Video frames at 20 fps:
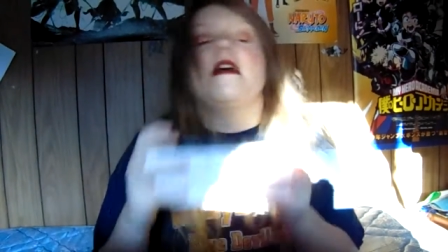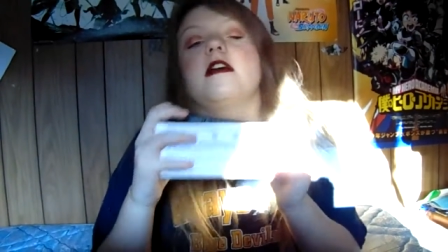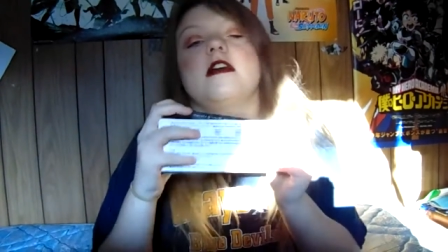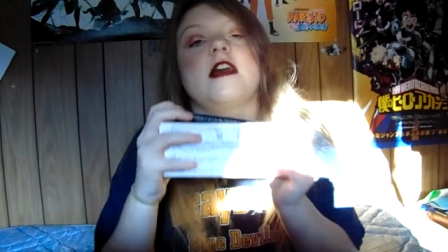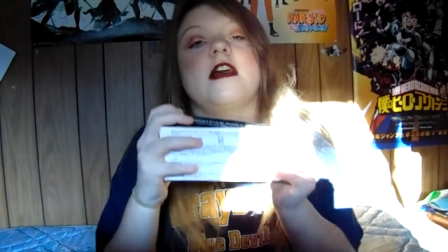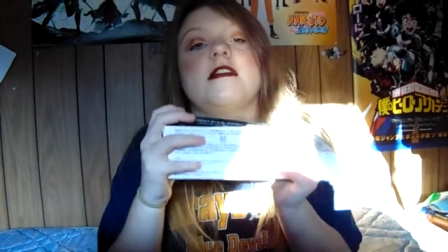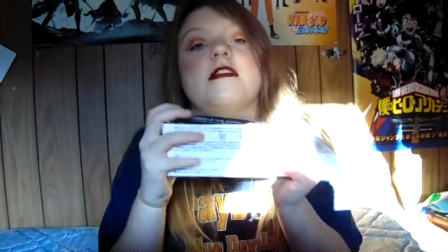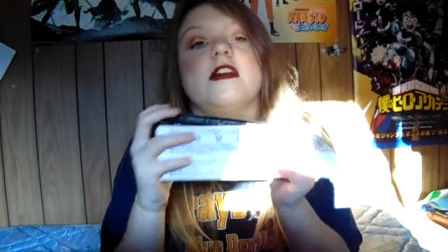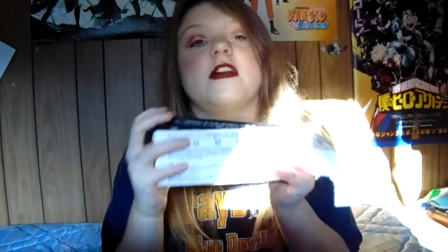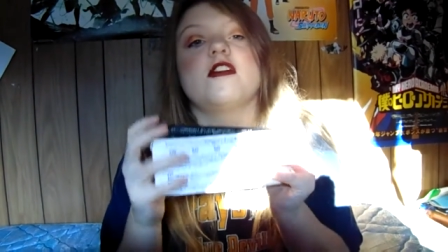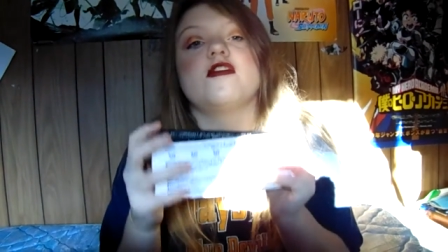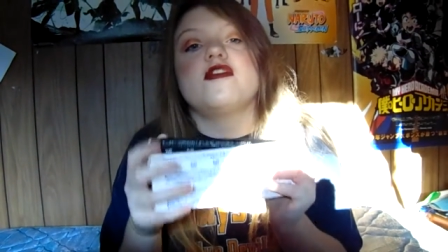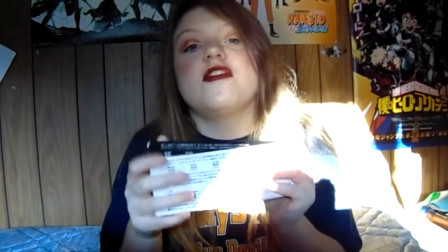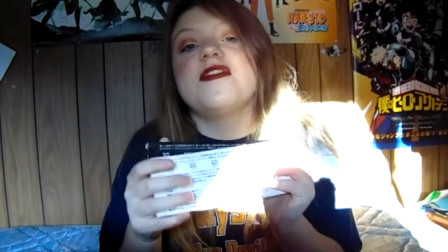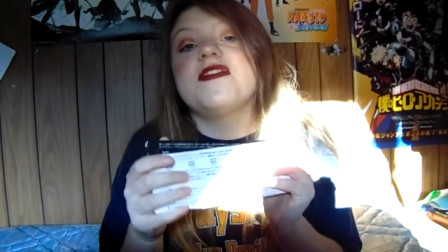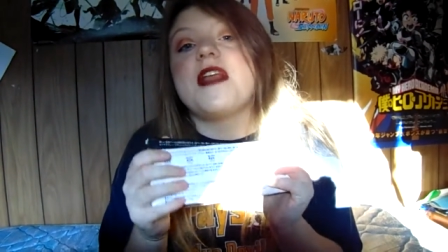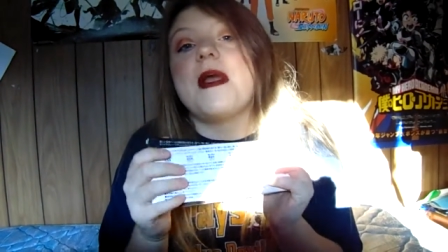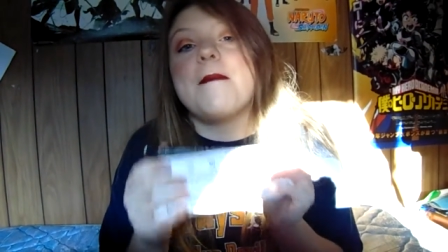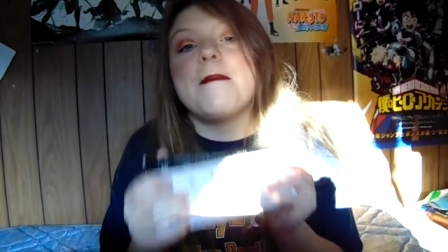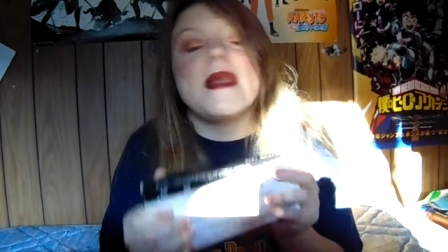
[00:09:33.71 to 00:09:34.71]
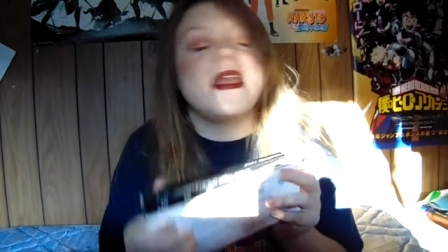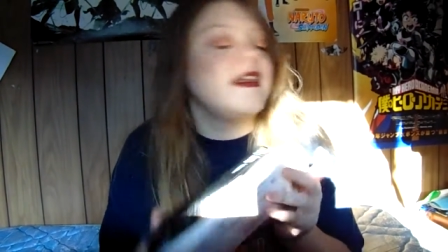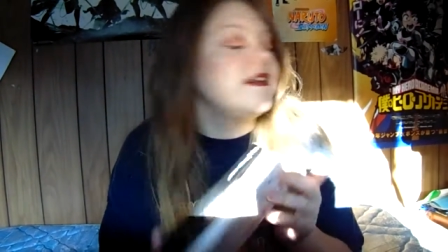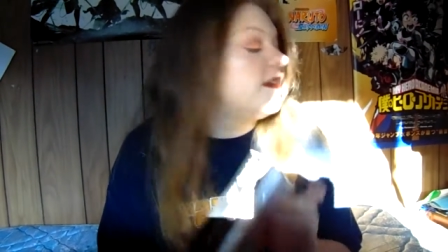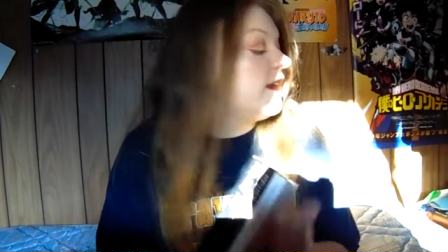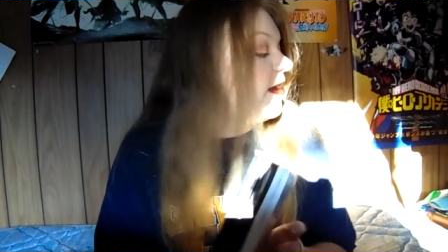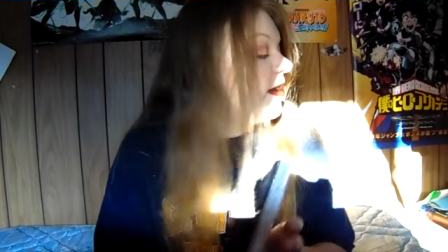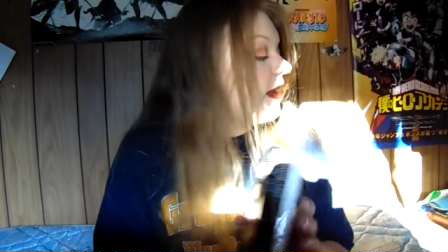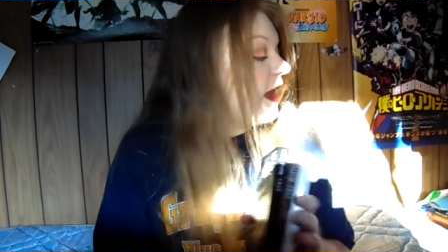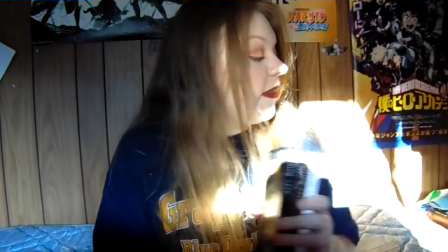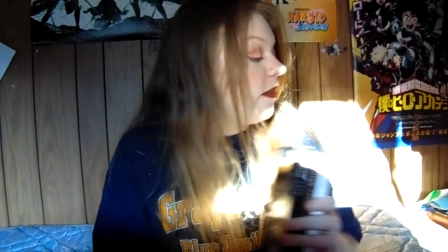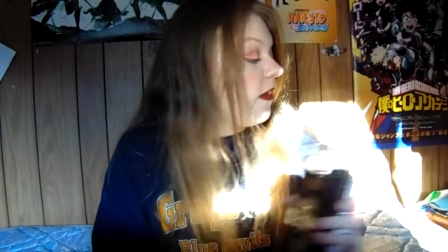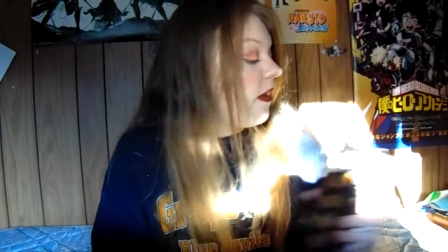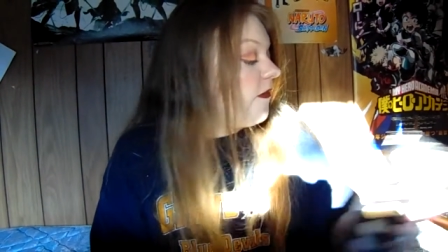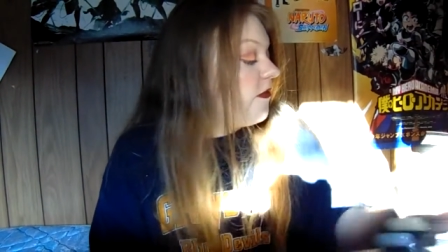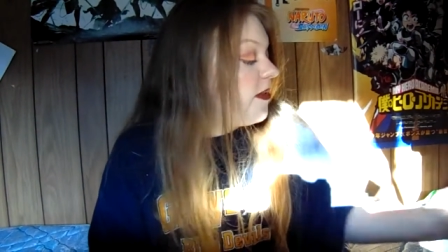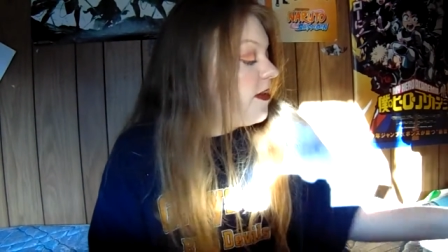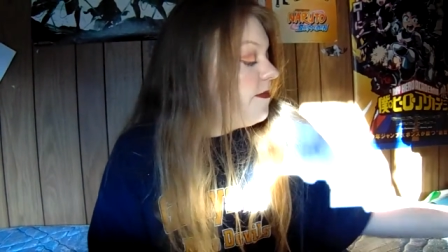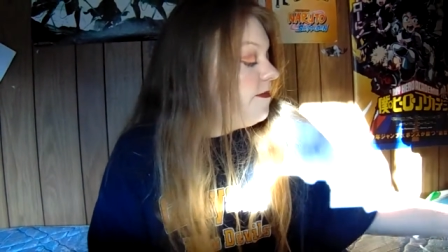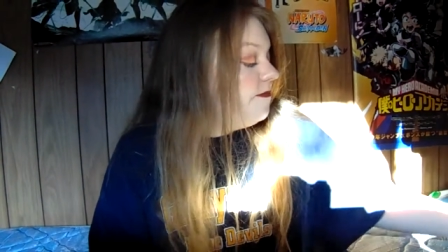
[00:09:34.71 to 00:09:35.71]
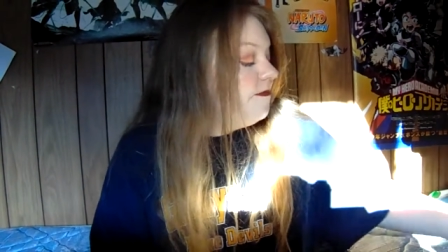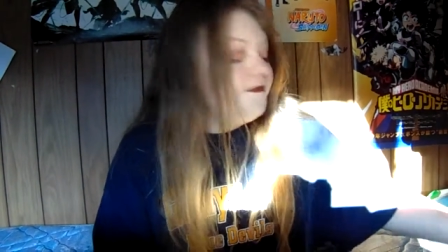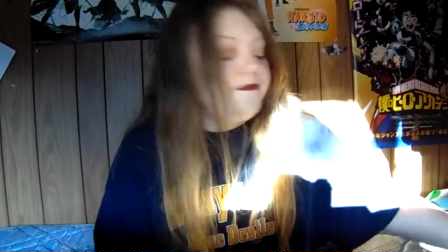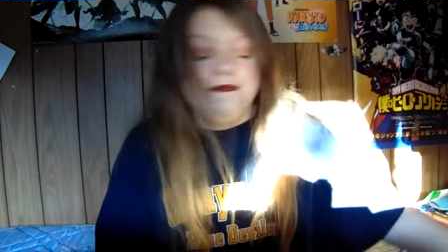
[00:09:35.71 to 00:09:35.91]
Because they're just amazing and I love them.